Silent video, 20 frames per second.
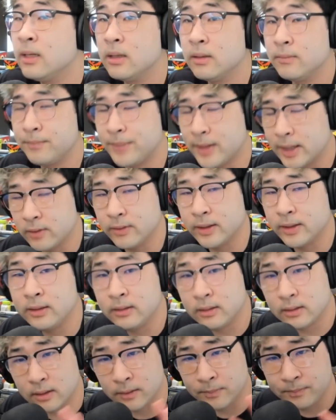By the way,
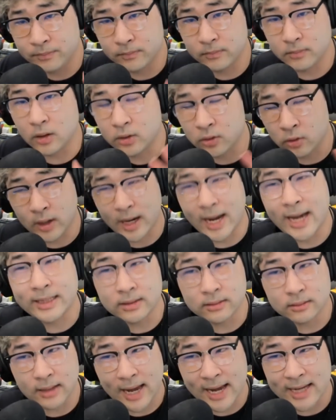
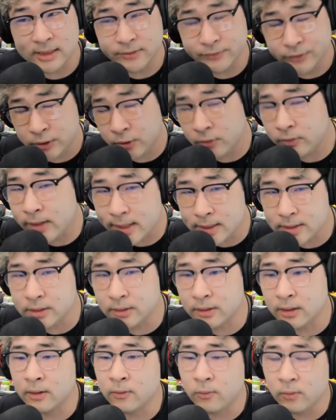as of 2 days
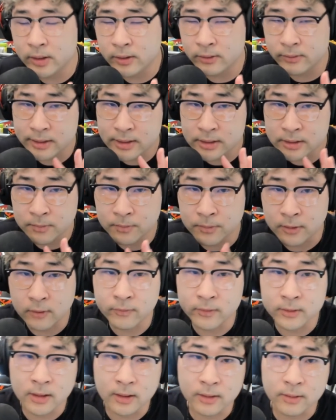ago, Winry is in
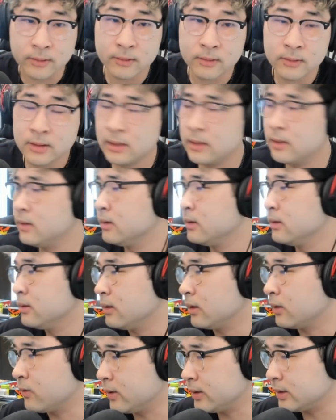perfect health,
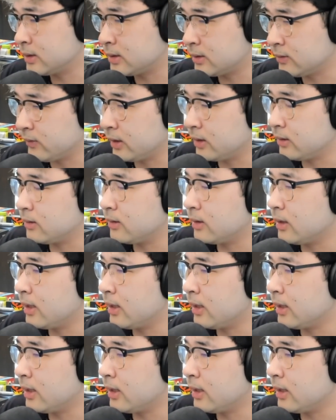according to the vet.